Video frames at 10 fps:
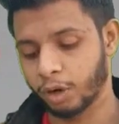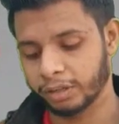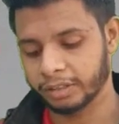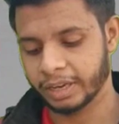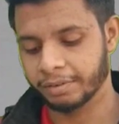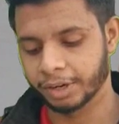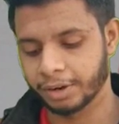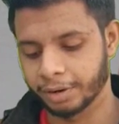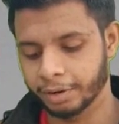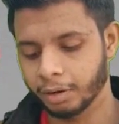What they have
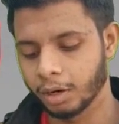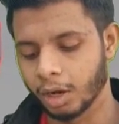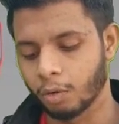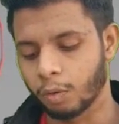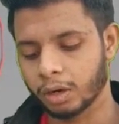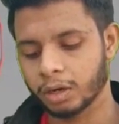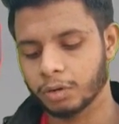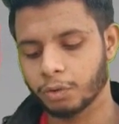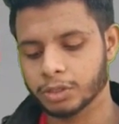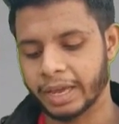written here,
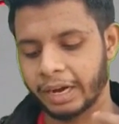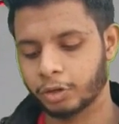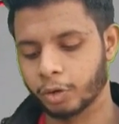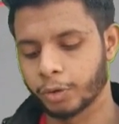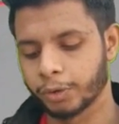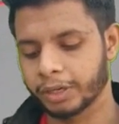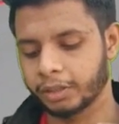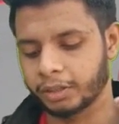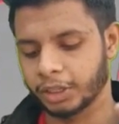worker was electrocuted